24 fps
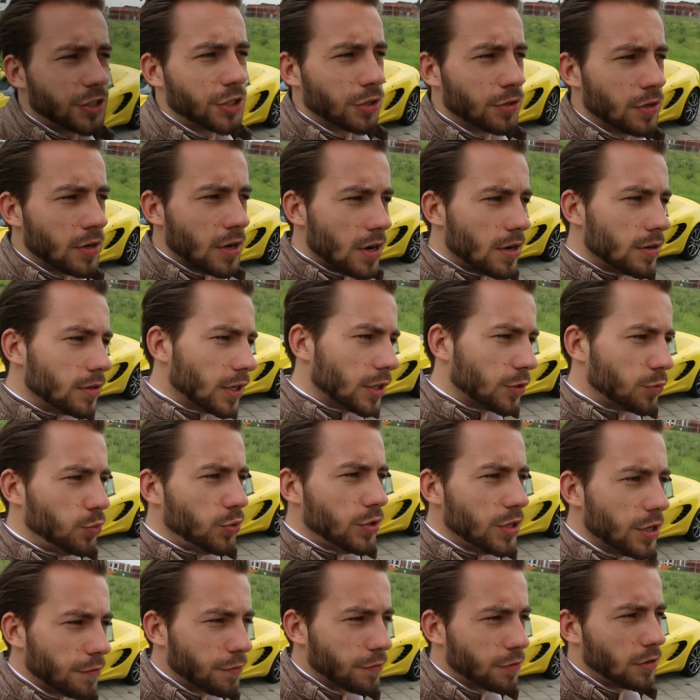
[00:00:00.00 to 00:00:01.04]
so now that
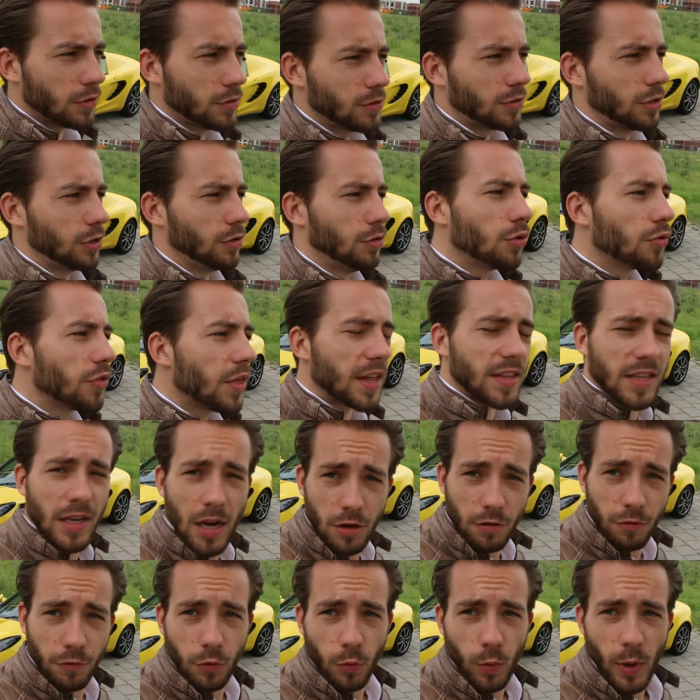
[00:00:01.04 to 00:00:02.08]
we have got all that
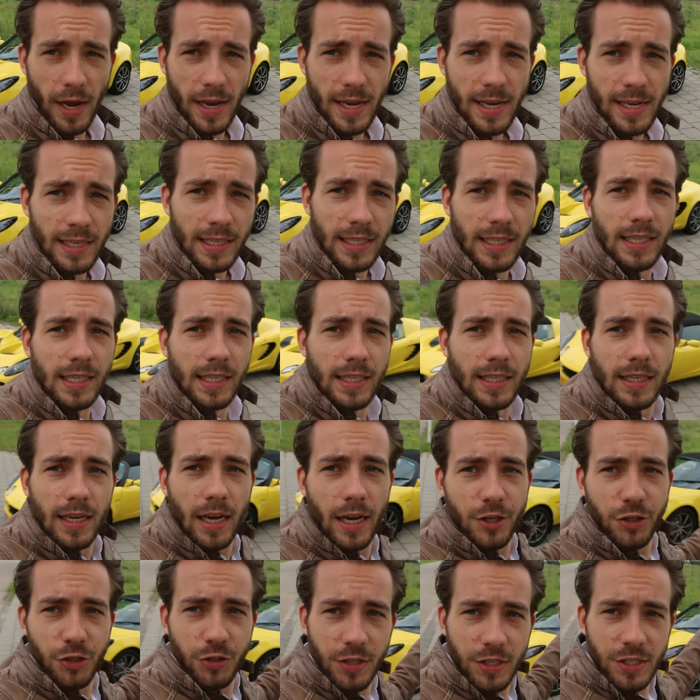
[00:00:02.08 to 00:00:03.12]
out of the way,
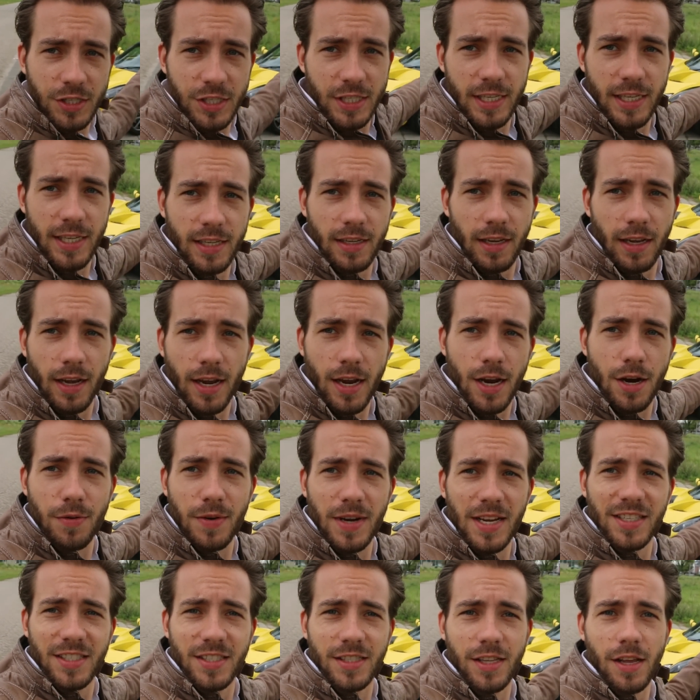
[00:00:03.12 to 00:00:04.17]
as you can see,
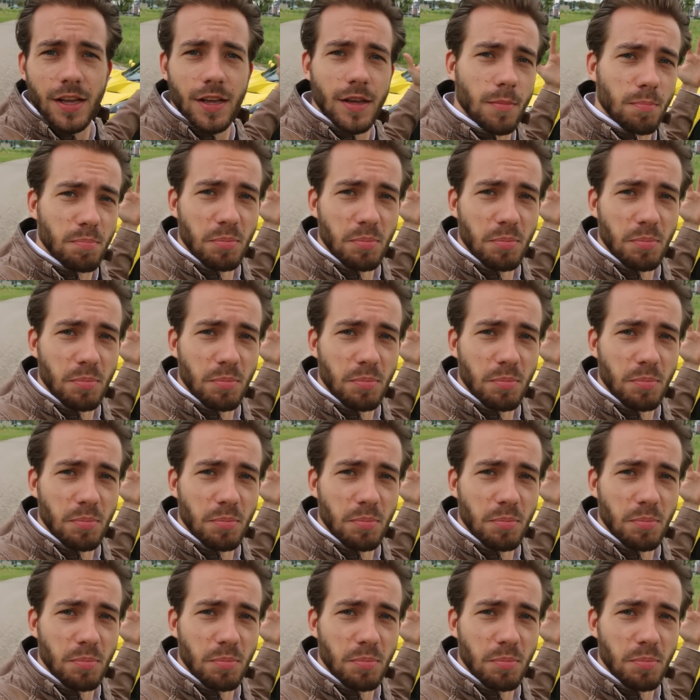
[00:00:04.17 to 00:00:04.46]
here is the